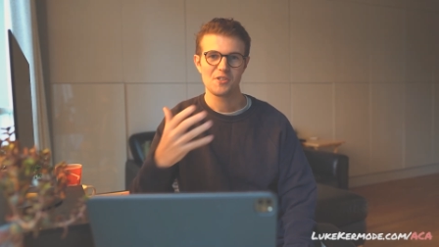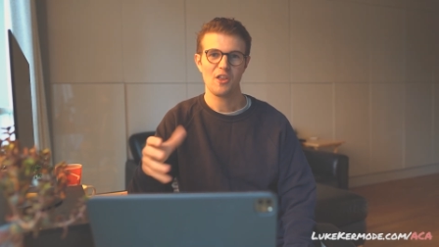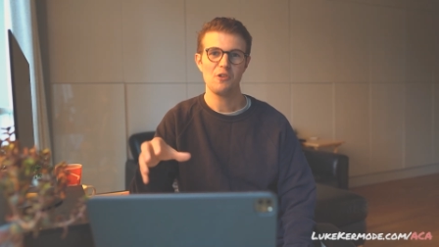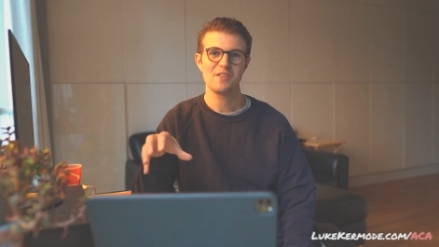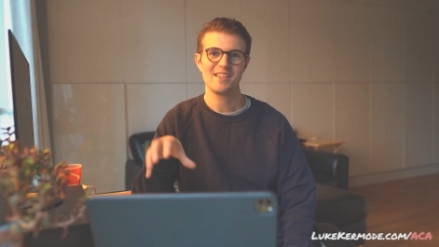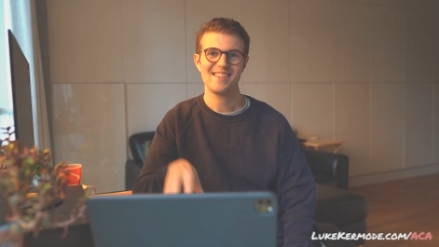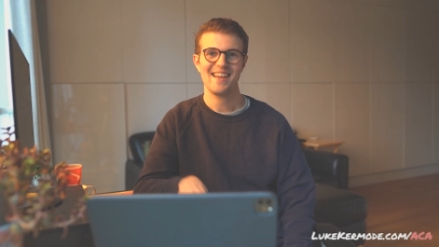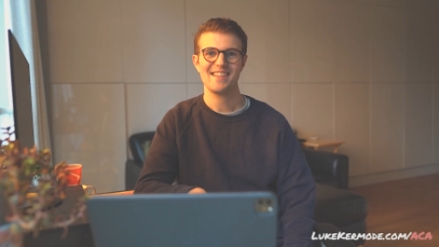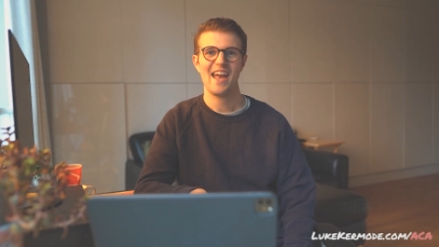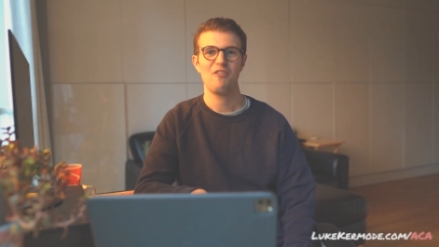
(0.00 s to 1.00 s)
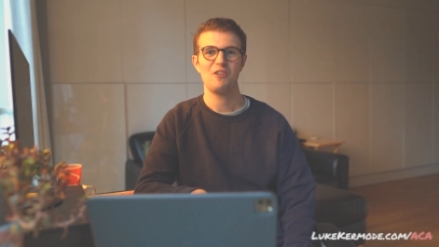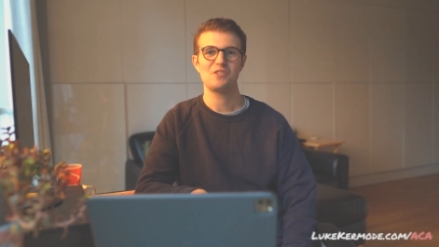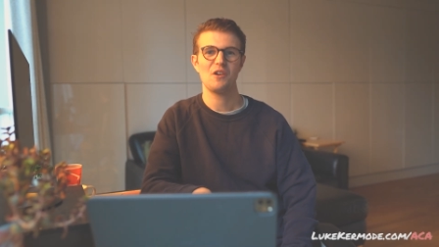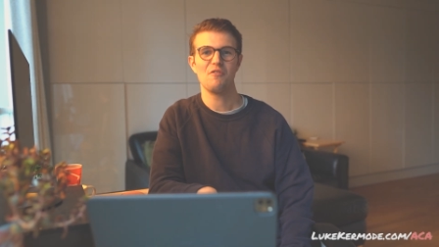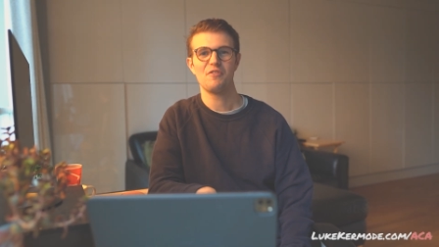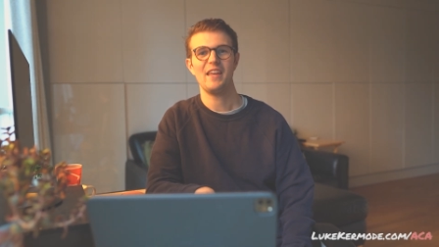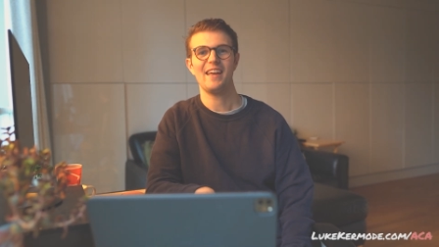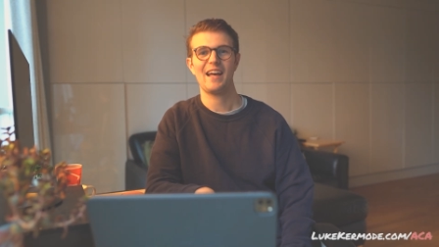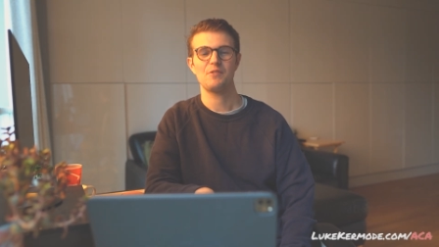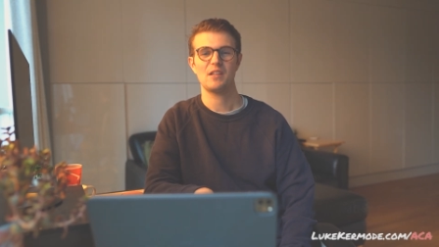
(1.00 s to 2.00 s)
So those are the 6 areas of the
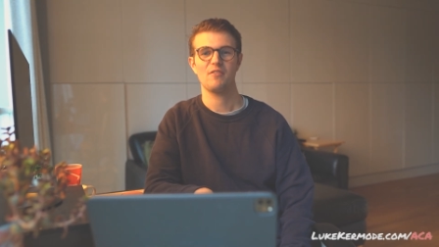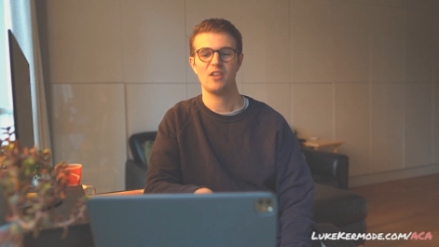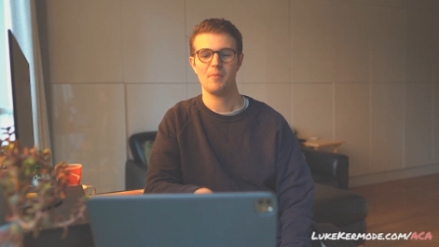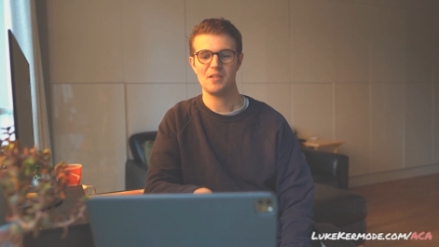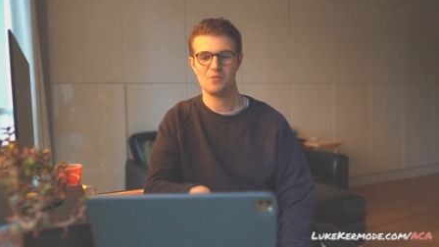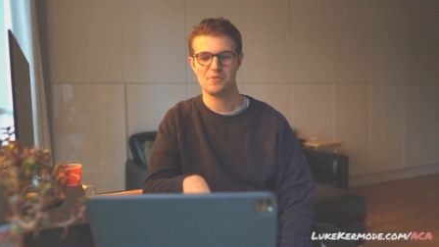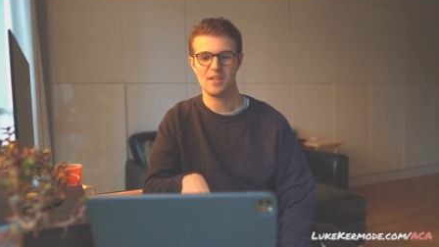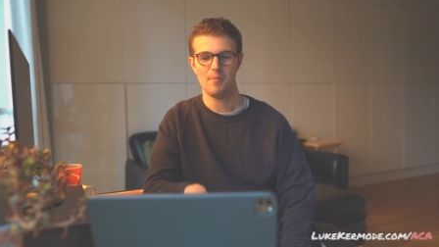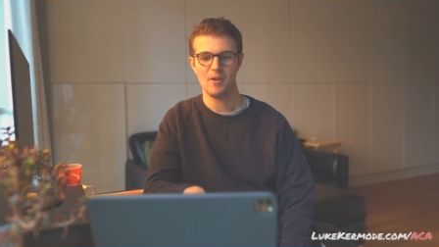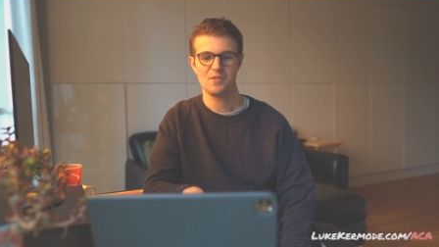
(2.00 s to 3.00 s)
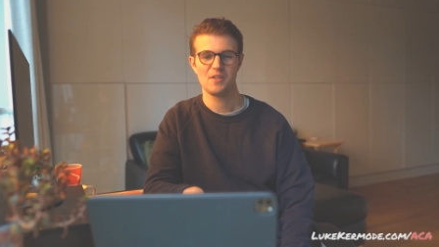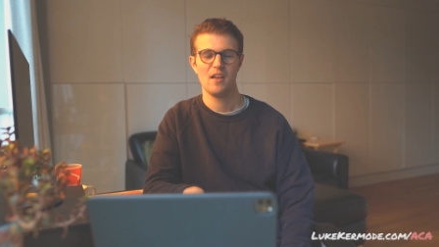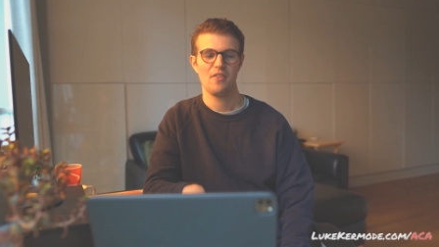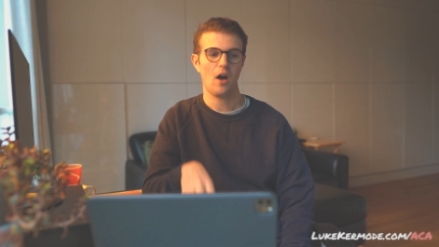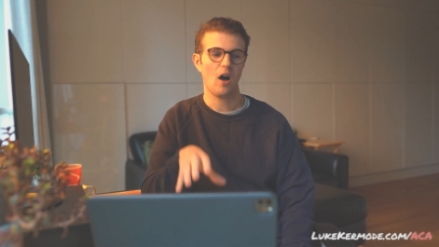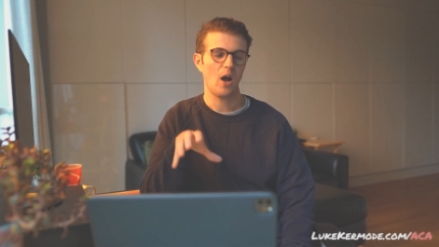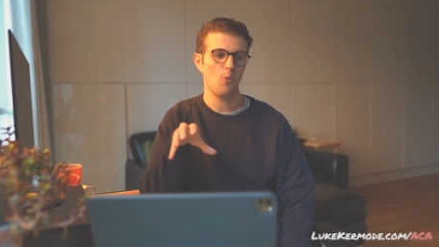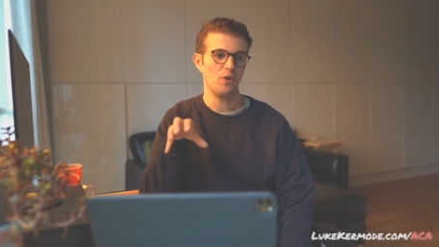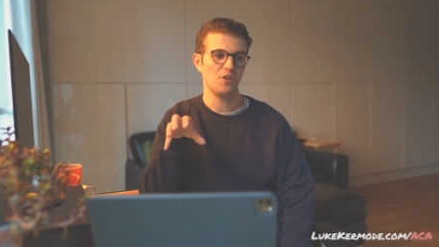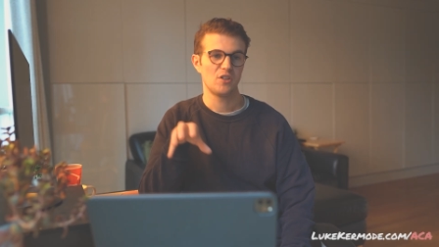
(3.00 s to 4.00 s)
Accounting Fundamentals syllabus that I
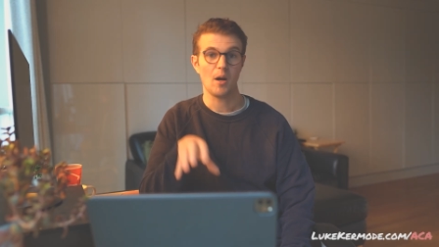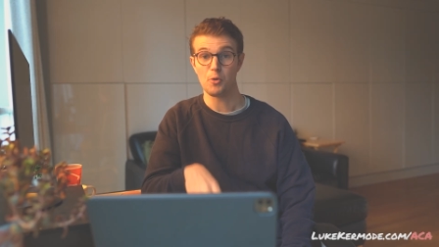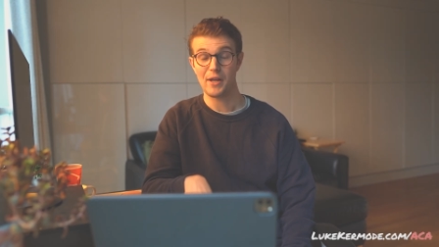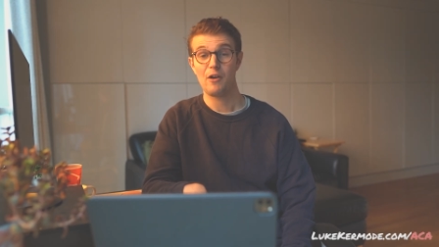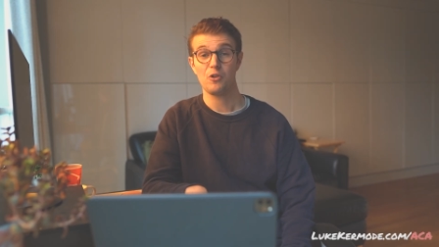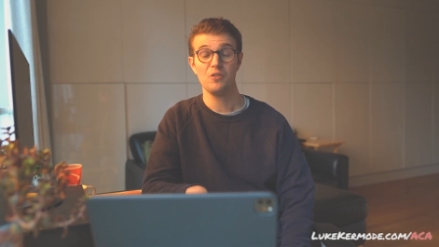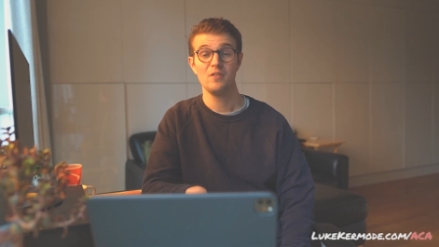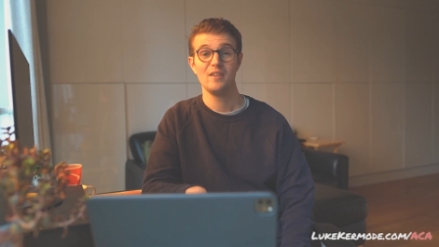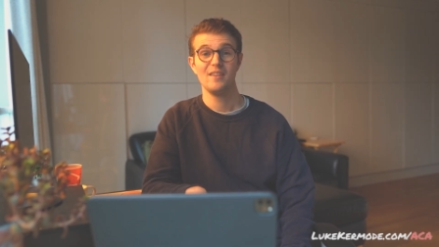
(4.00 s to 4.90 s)
would double down on